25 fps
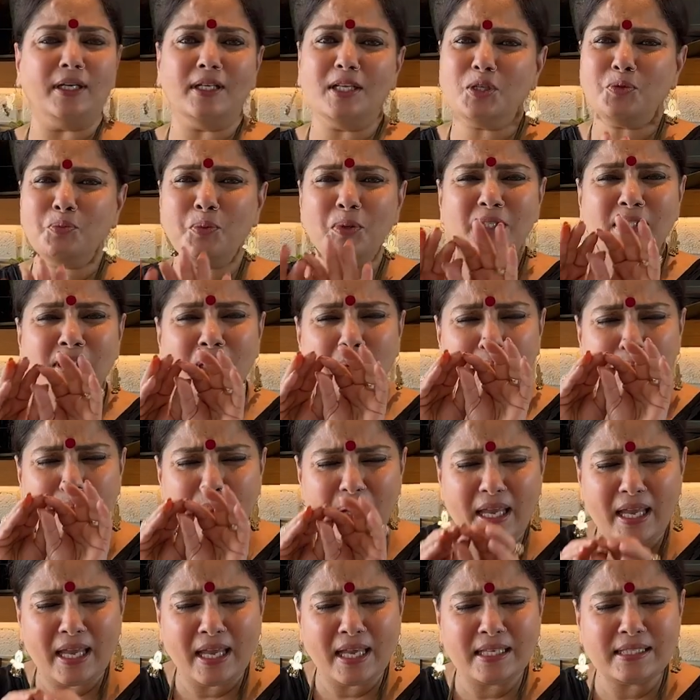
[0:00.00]
This was the
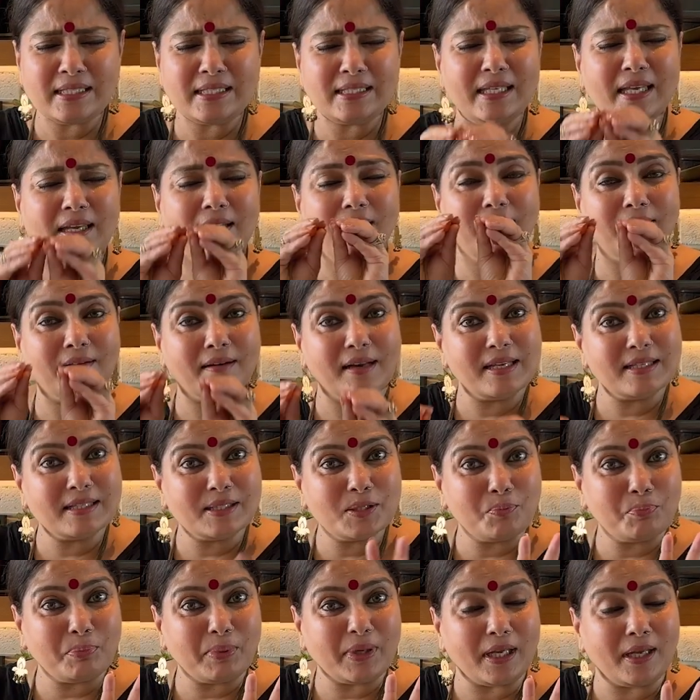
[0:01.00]
basic
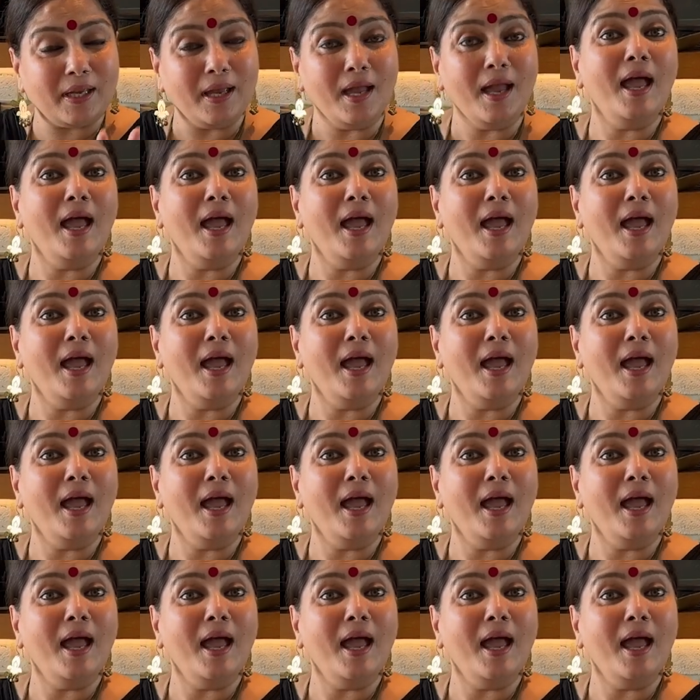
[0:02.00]
recipe.